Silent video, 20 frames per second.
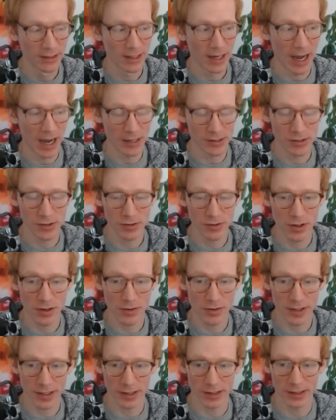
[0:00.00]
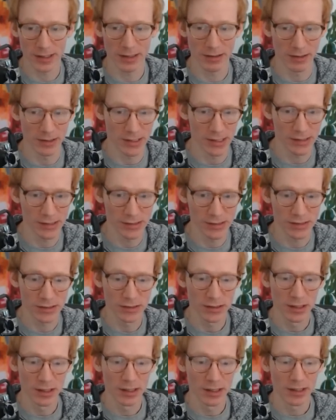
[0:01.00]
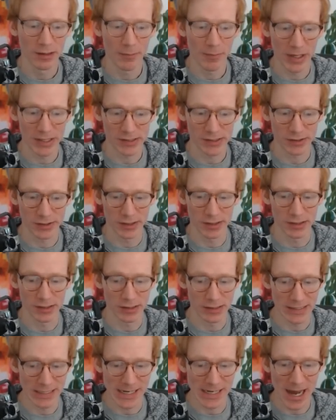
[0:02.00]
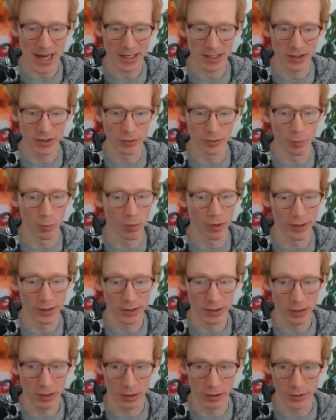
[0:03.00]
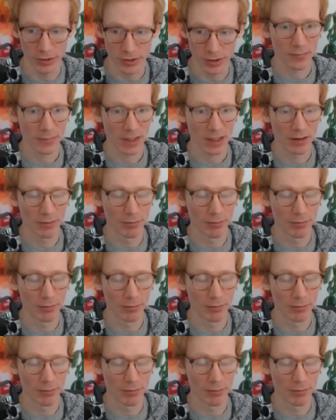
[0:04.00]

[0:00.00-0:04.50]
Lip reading: I do know that it does basically deny you 1 card drop,